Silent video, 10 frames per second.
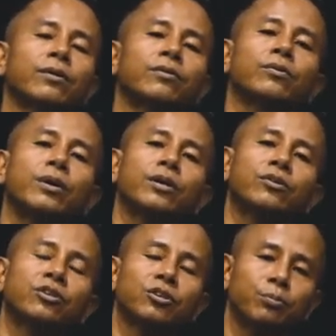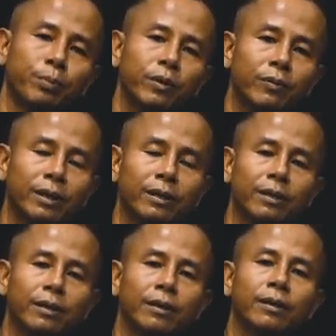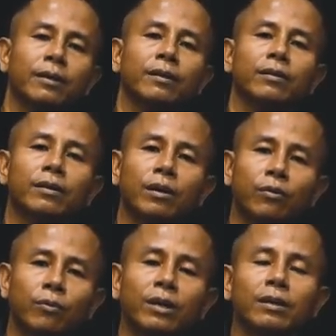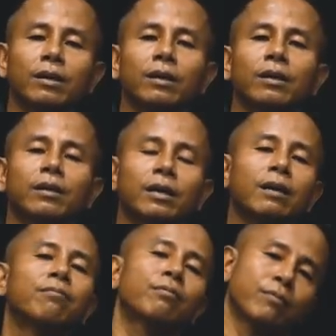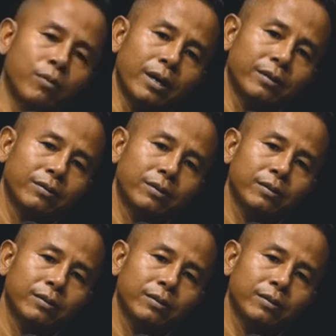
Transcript: to experience the real love of Christ.